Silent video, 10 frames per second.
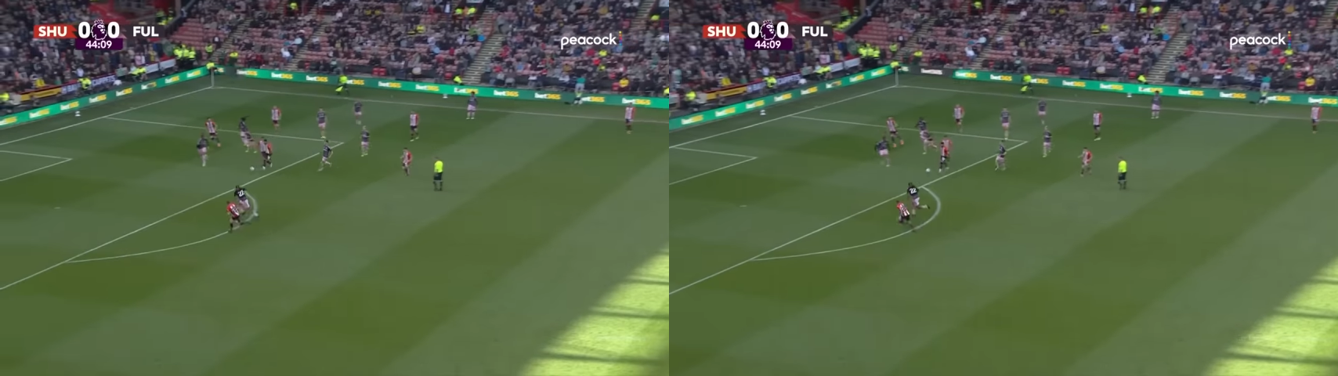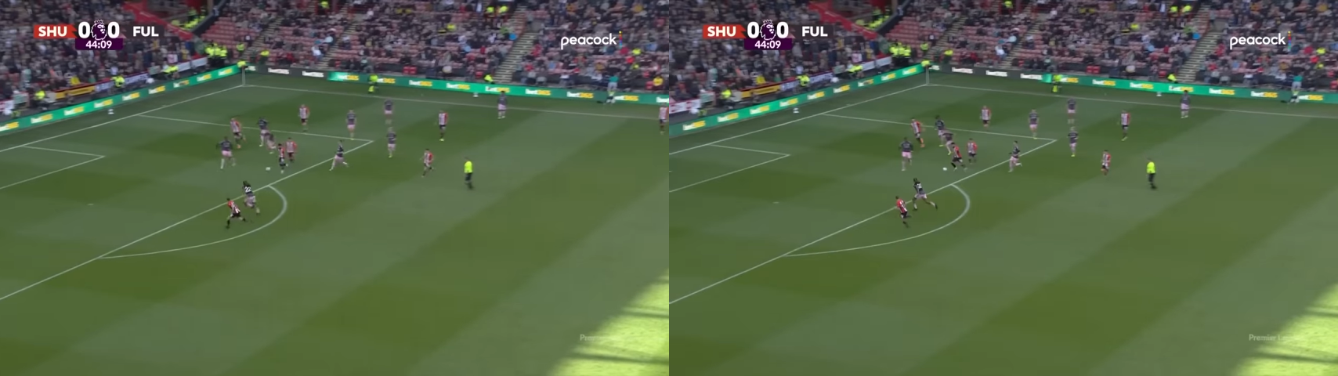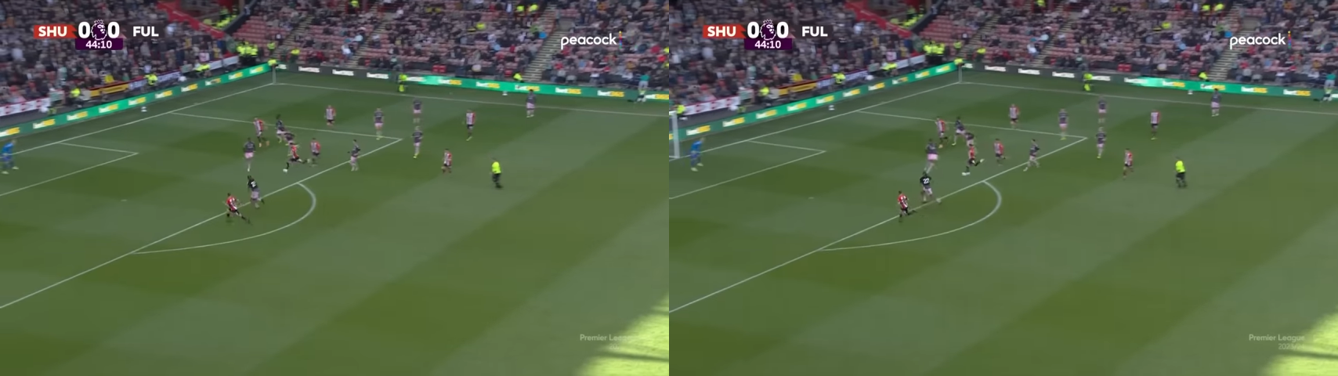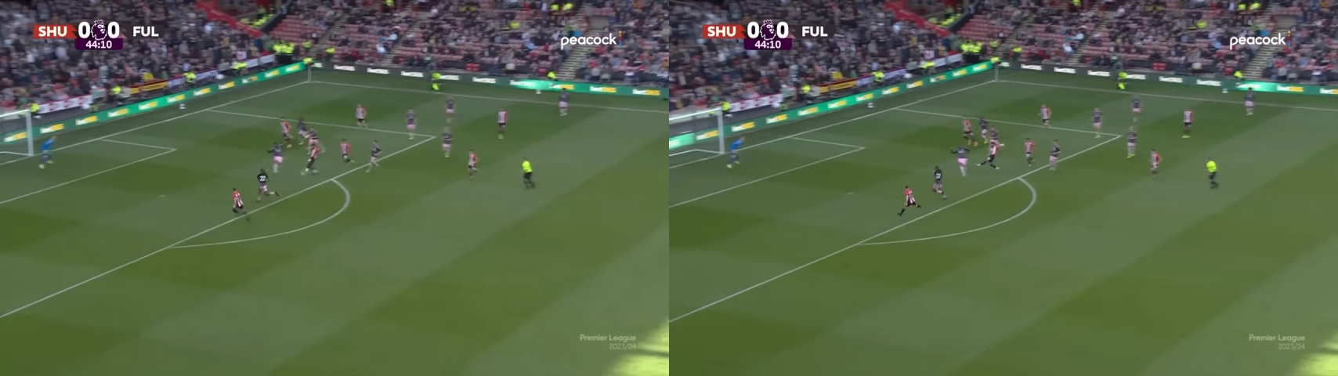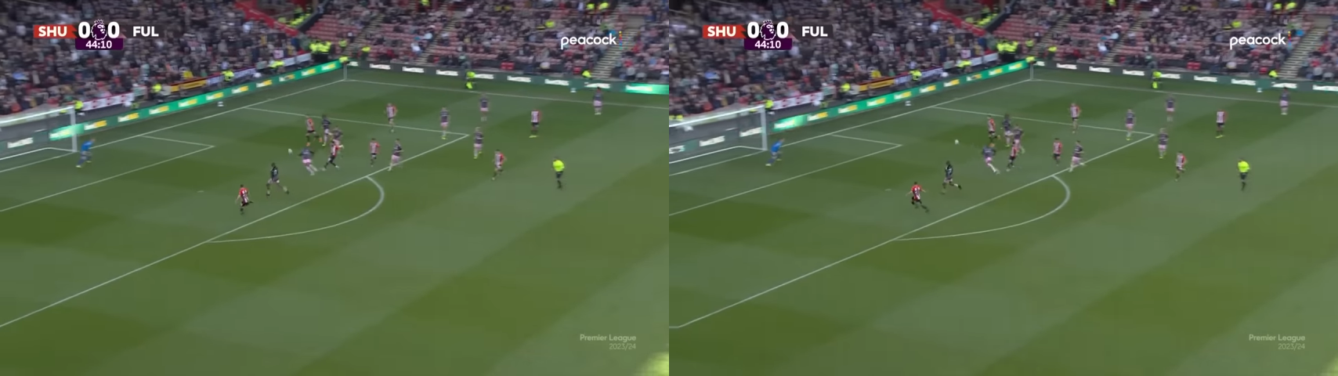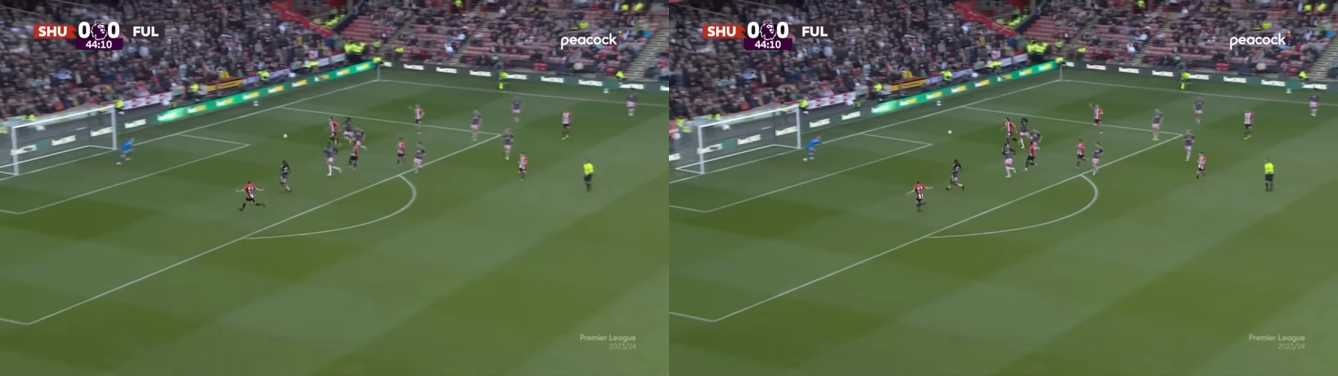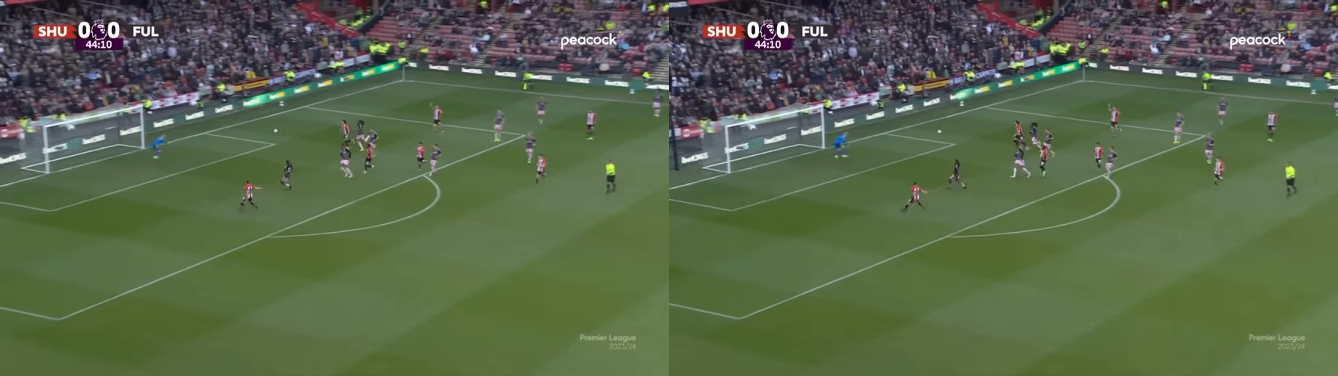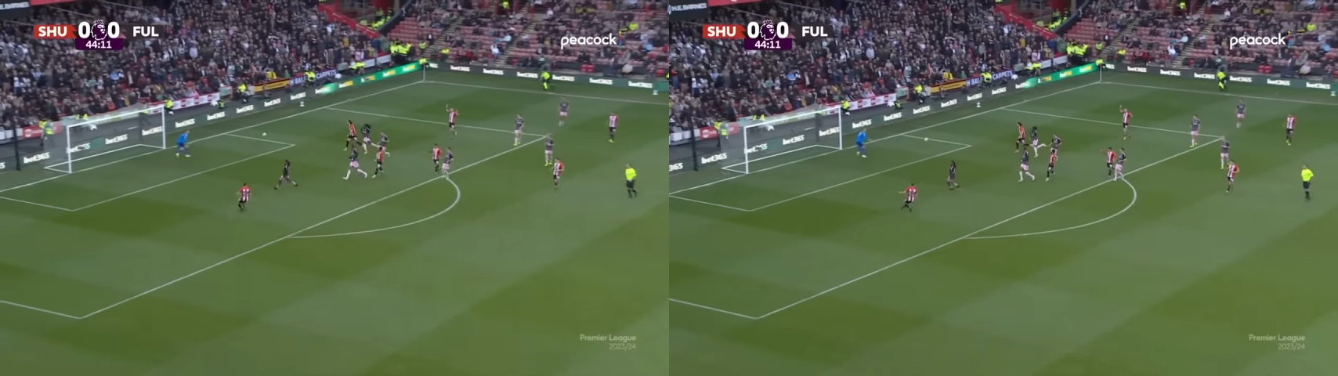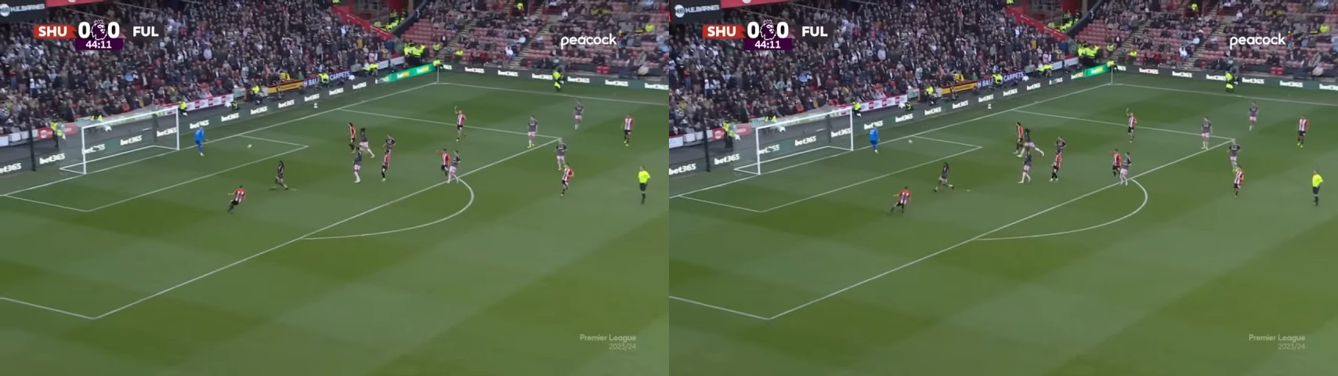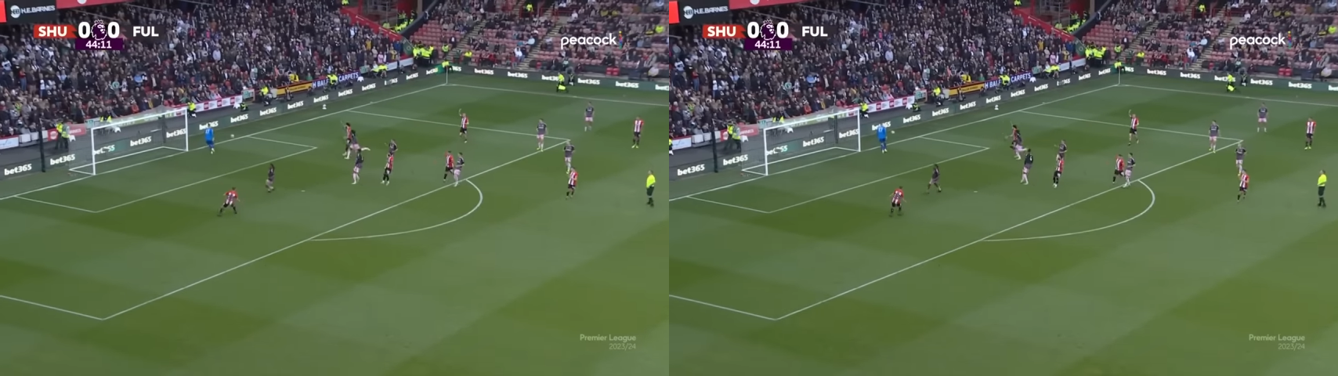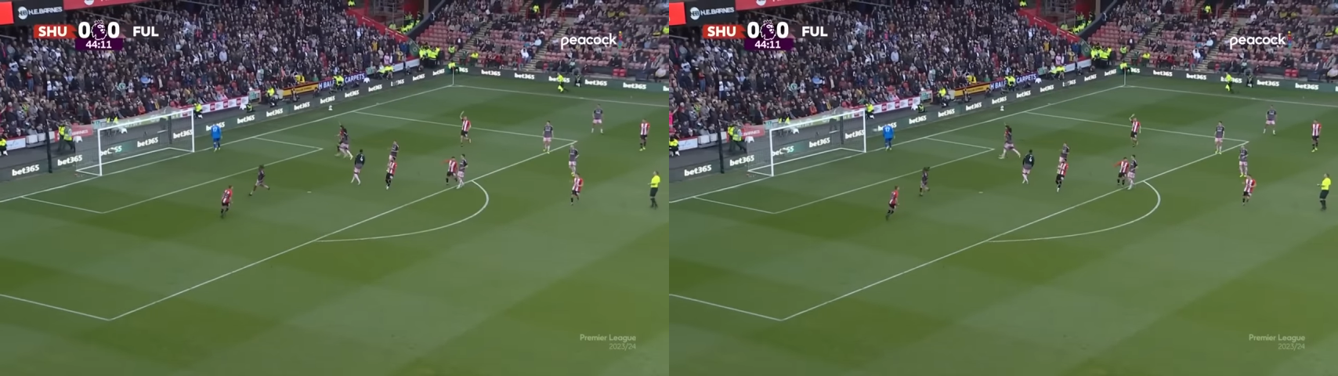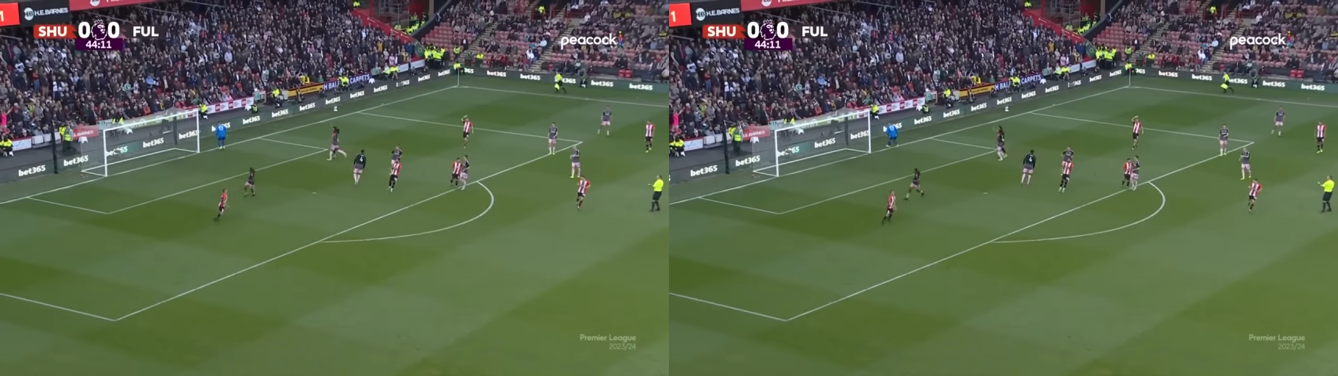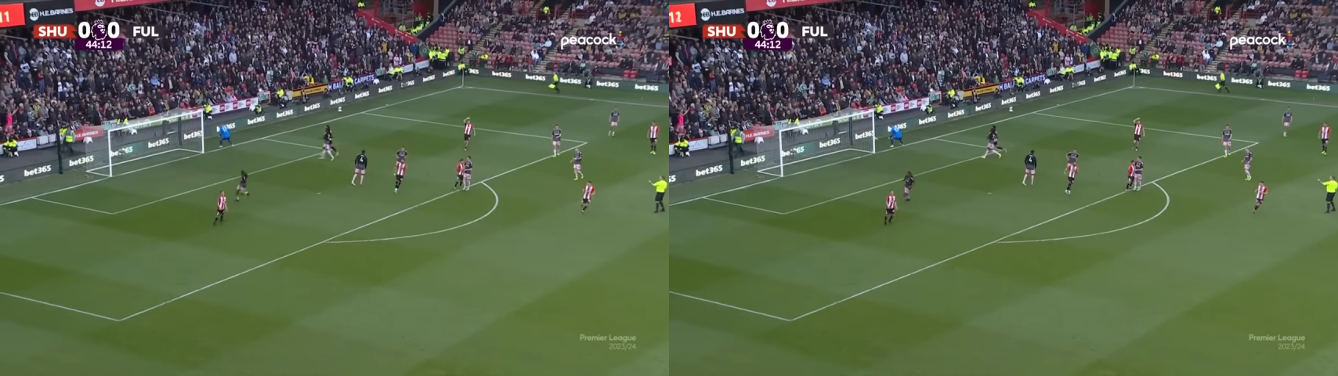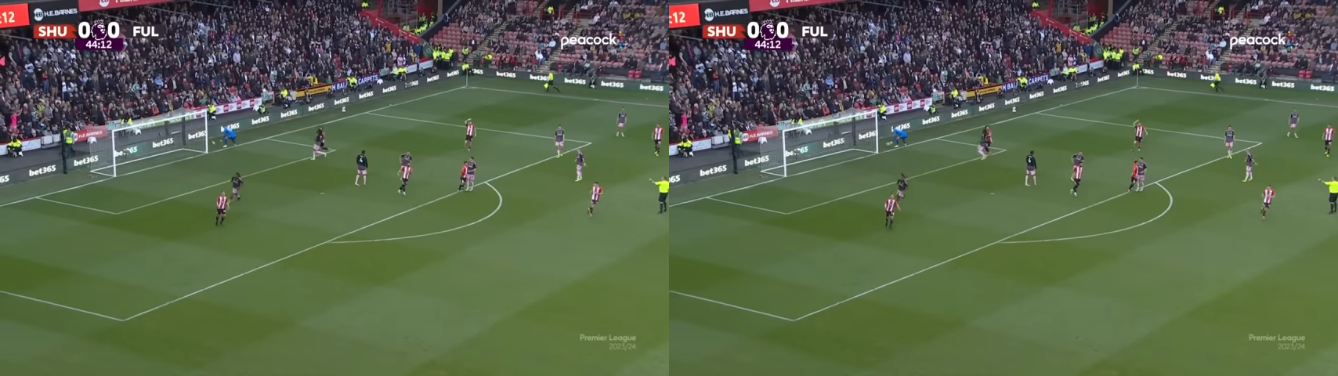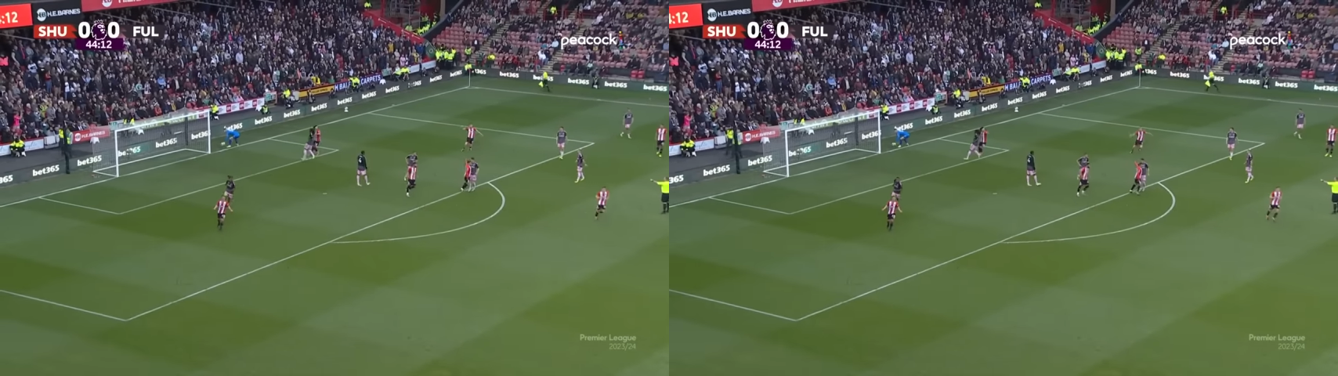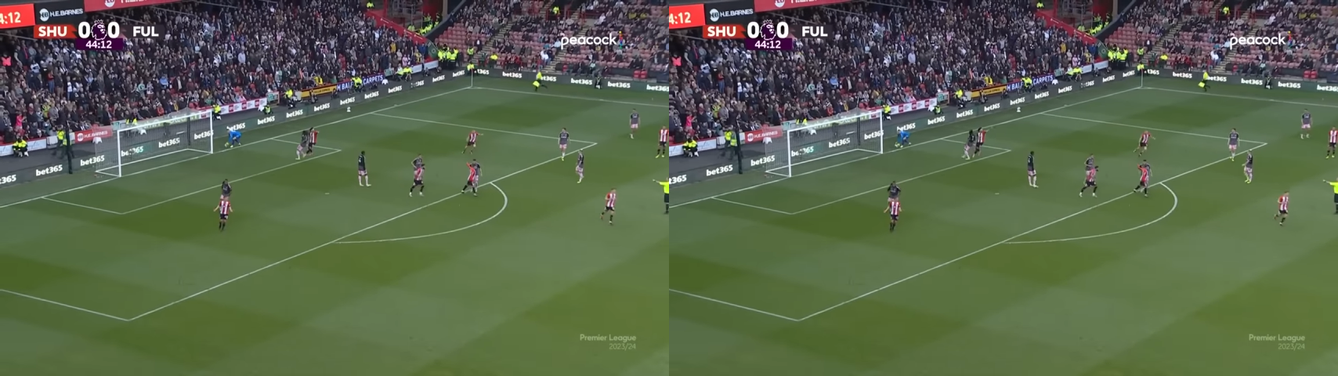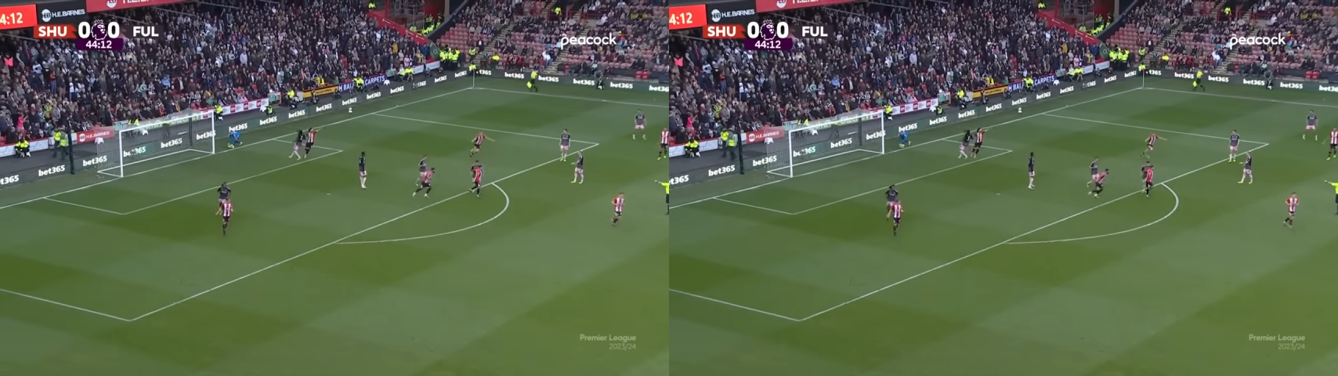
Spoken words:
[unreadable: no face in view]